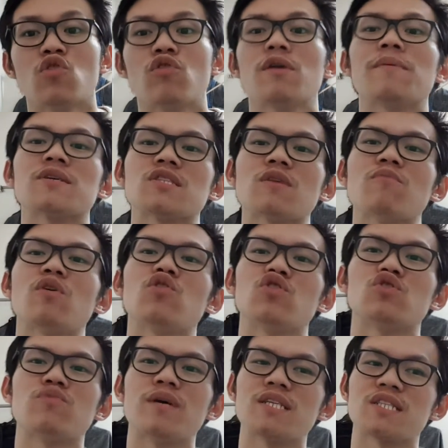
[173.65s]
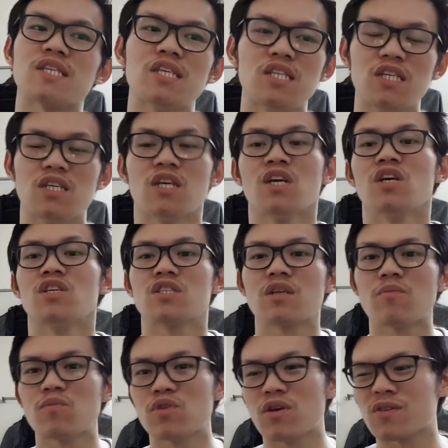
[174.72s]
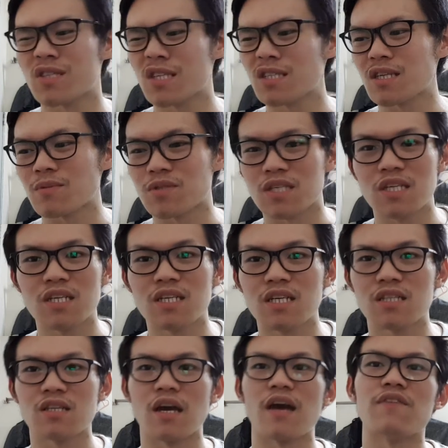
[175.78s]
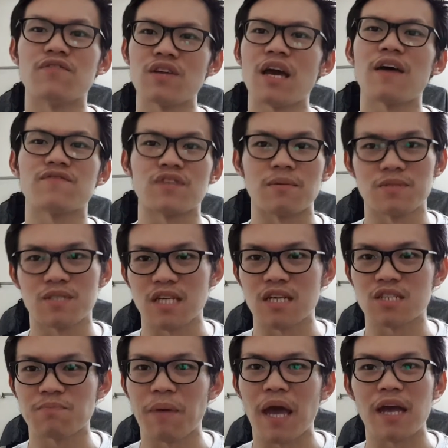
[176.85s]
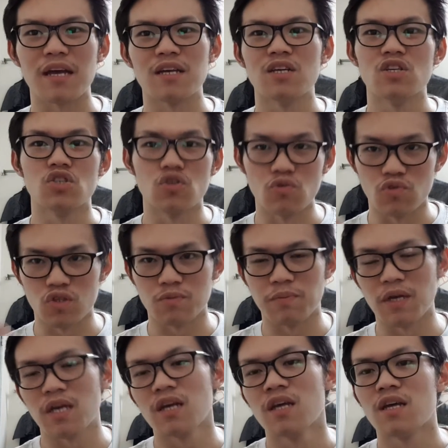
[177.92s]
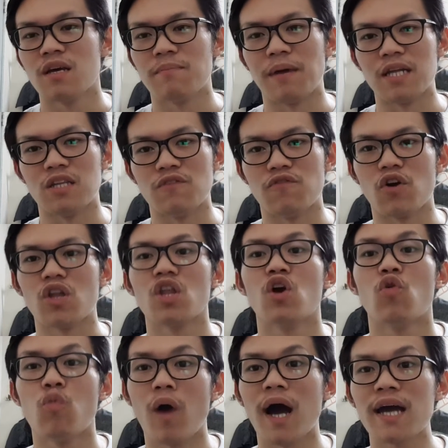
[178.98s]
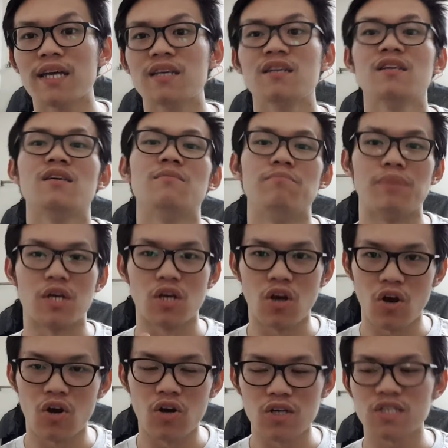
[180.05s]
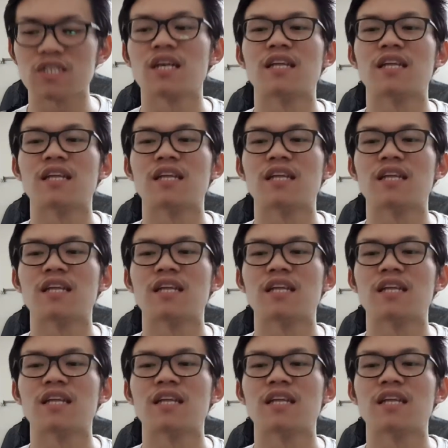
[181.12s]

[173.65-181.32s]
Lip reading: What about someone who is very skinny? Some you have seen some skinny kids, they really have some six-pack, so to speak, by default. Why? Because